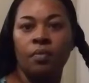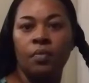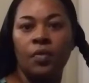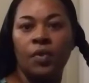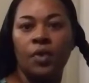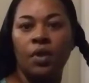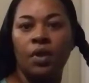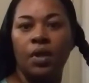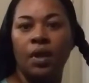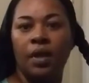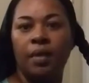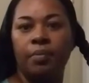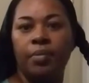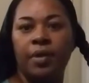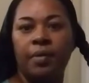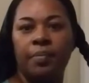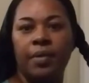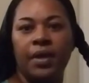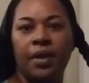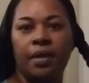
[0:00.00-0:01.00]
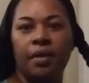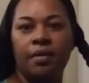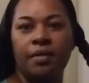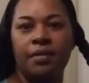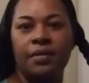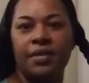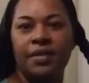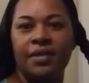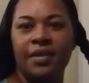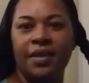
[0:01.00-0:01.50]
Look like Pippi
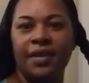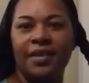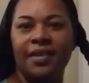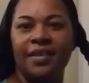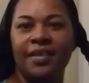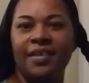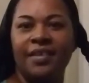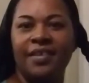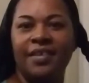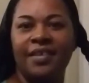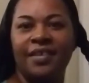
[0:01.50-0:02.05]
Longstocking.